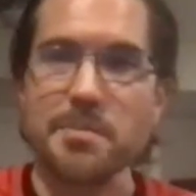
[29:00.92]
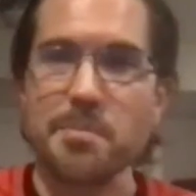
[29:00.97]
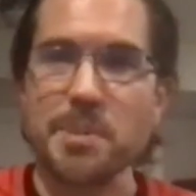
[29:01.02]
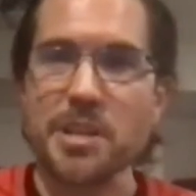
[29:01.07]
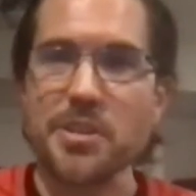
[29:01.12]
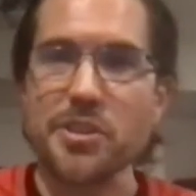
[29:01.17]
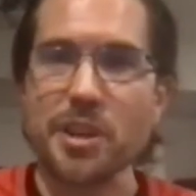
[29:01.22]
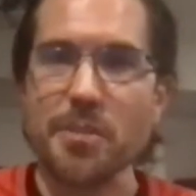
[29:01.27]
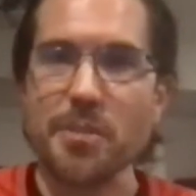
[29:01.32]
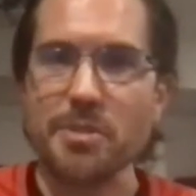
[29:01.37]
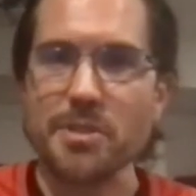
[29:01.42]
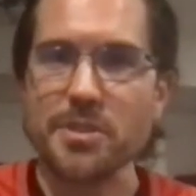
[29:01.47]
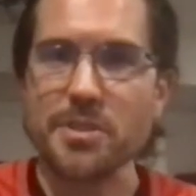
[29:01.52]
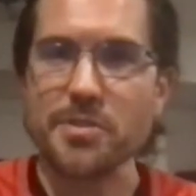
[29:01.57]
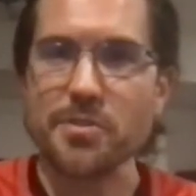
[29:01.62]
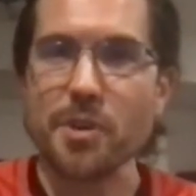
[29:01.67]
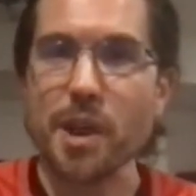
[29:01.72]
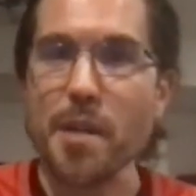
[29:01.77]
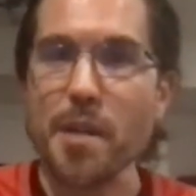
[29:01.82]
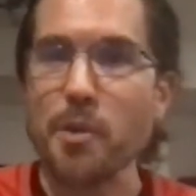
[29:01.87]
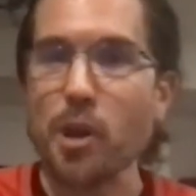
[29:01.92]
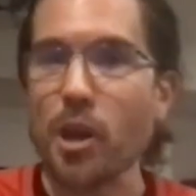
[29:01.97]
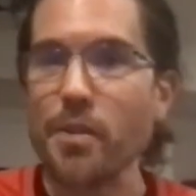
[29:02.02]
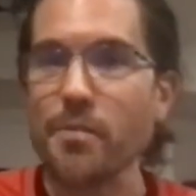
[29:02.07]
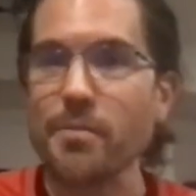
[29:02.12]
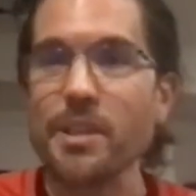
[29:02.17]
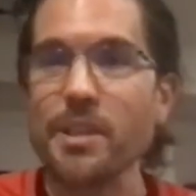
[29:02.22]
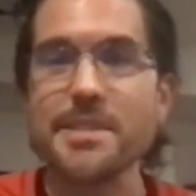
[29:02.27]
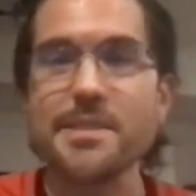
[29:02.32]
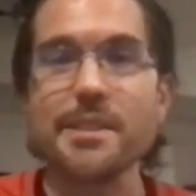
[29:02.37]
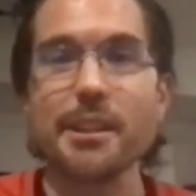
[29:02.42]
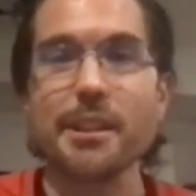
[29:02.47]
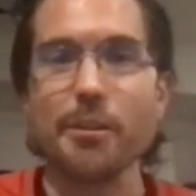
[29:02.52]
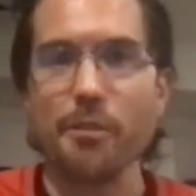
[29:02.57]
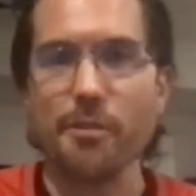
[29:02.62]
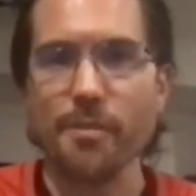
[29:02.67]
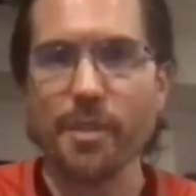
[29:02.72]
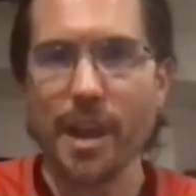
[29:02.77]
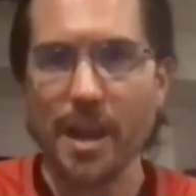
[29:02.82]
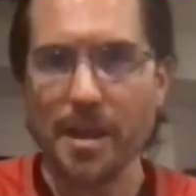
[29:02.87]
BJ would describe, conflicts
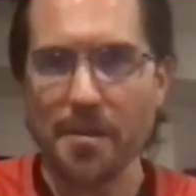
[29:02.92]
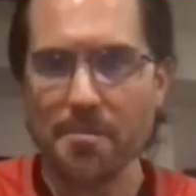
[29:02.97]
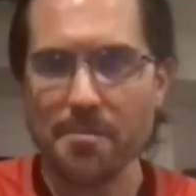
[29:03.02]
clarify.